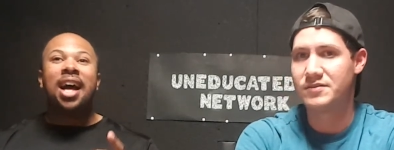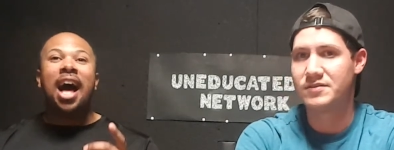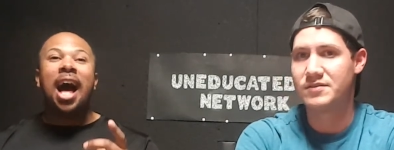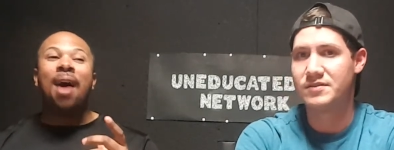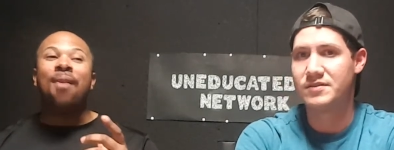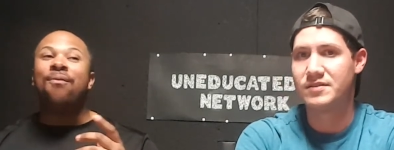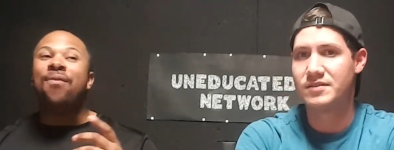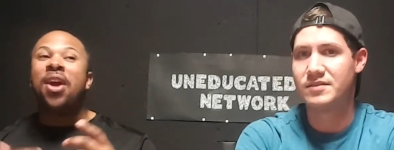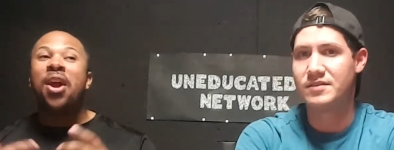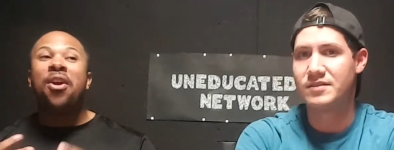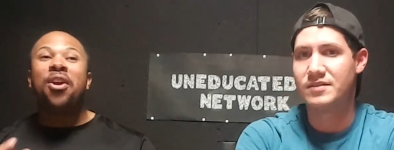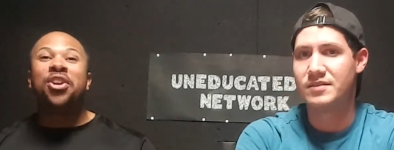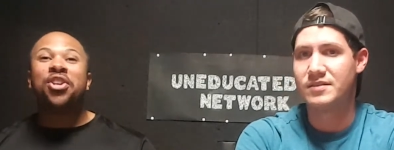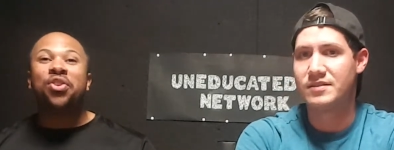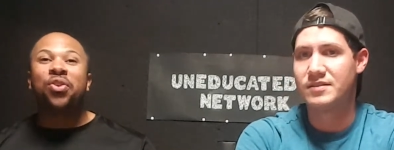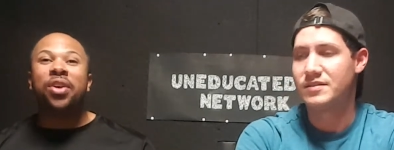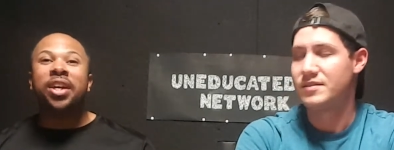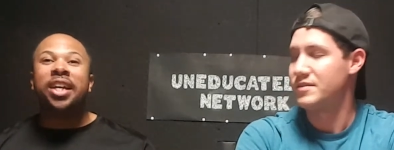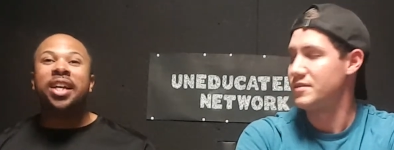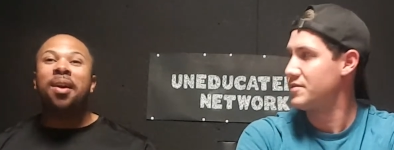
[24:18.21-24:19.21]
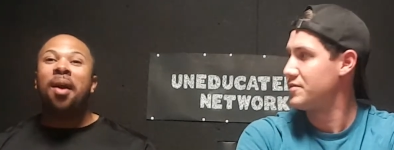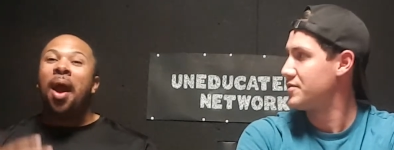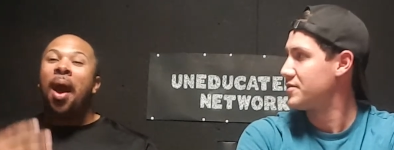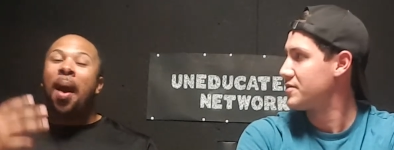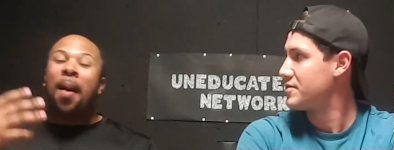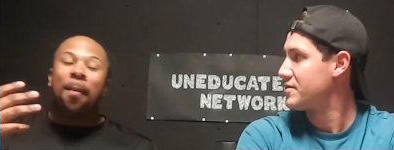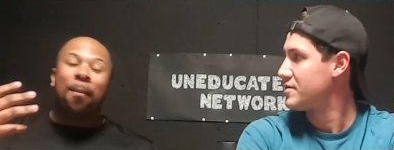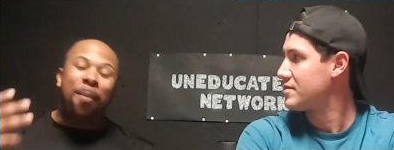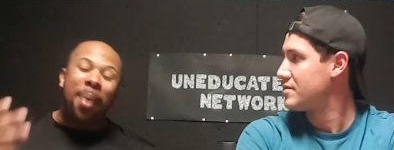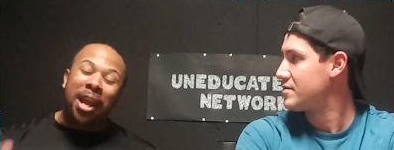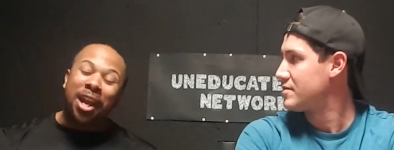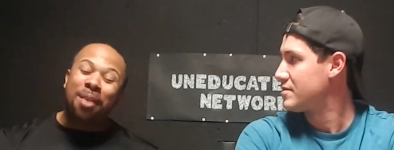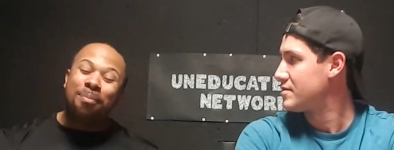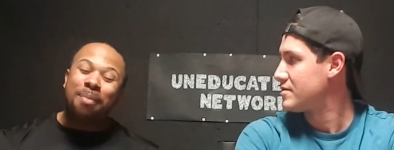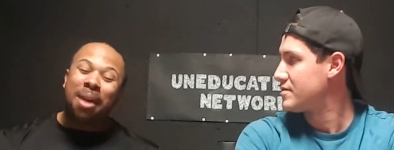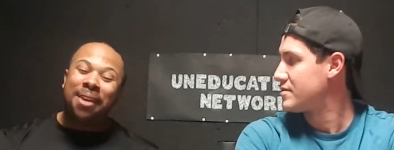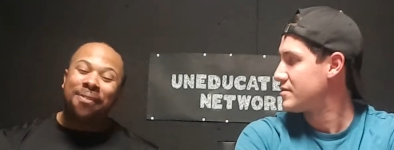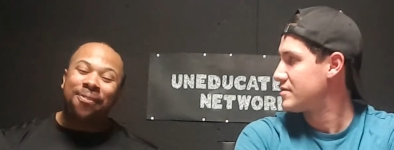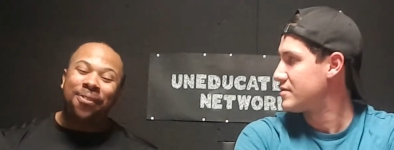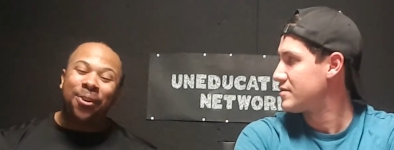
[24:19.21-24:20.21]
Speaker 1: I'm very intrigued. Baker
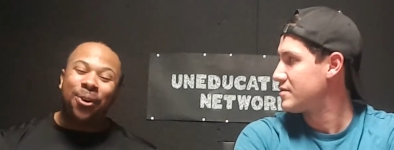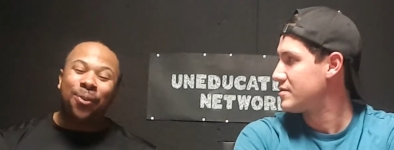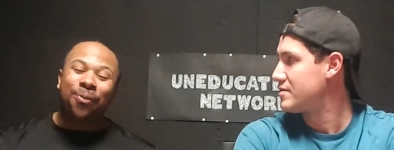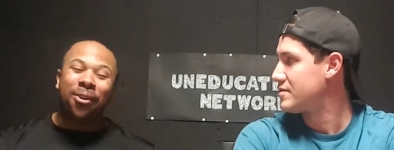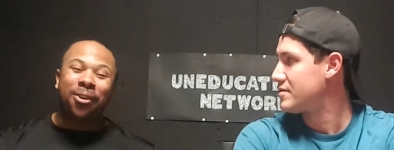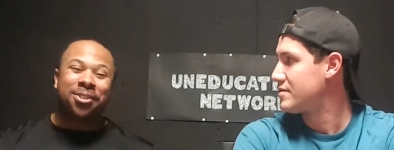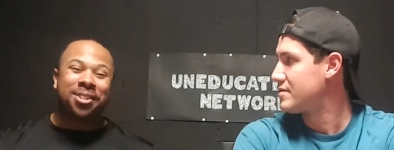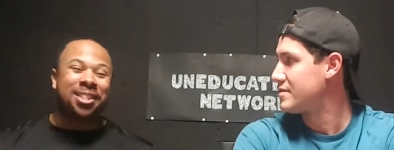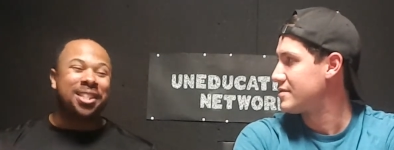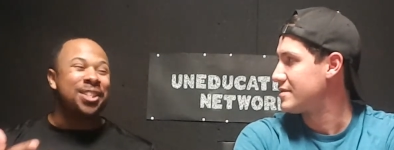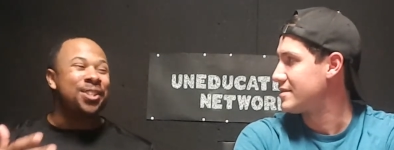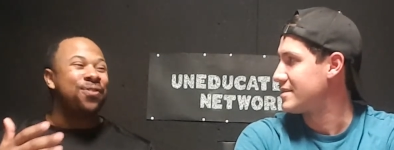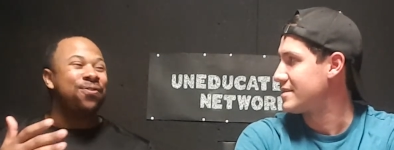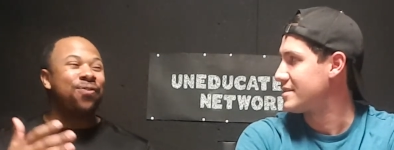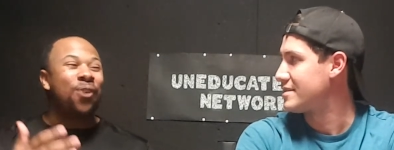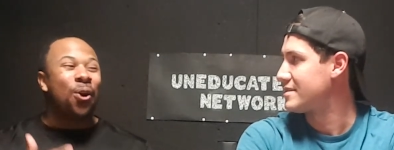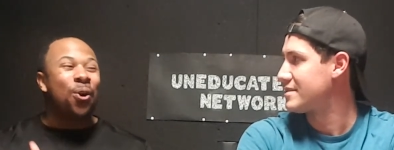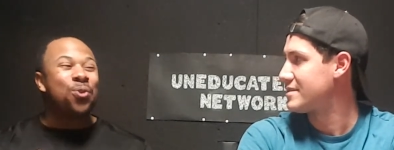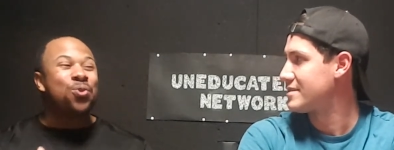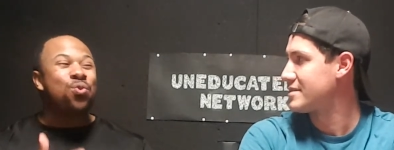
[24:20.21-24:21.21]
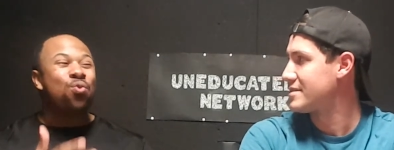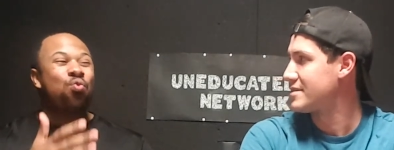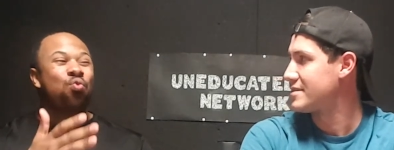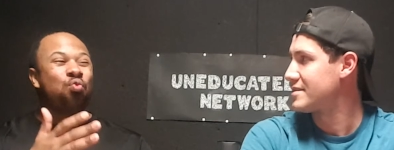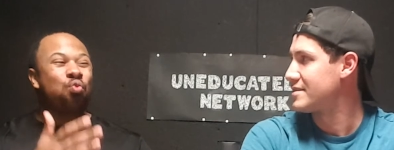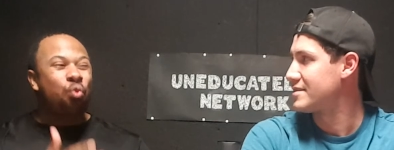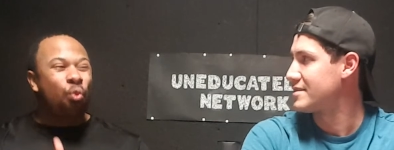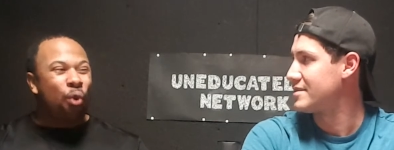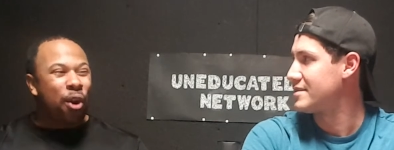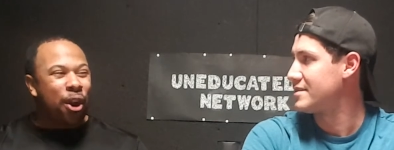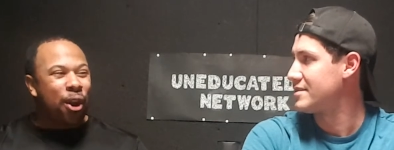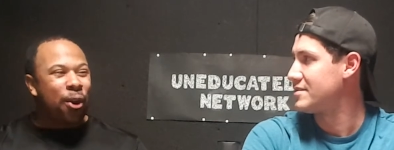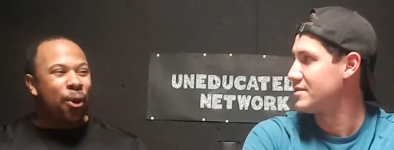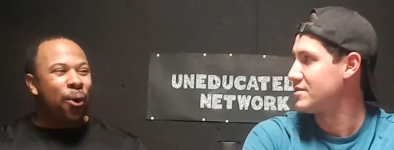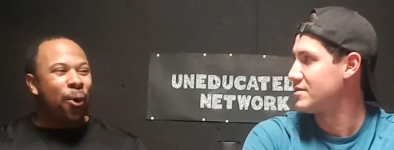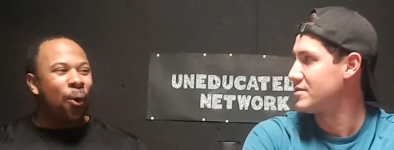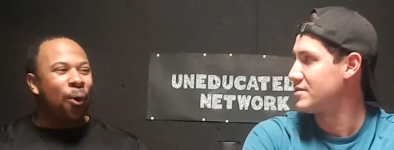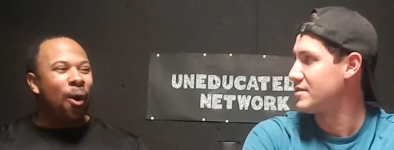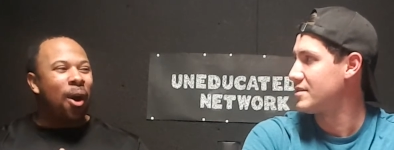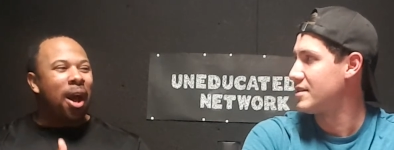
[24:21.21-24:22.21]
Mayfield versus his first
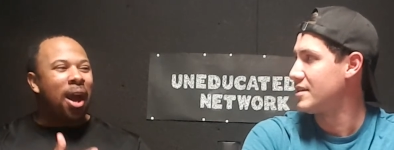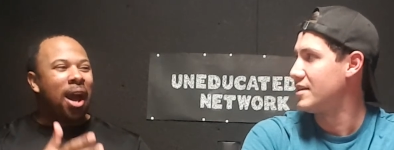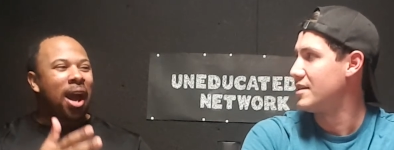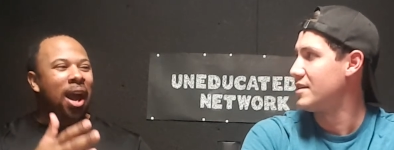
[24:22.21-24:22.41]
real,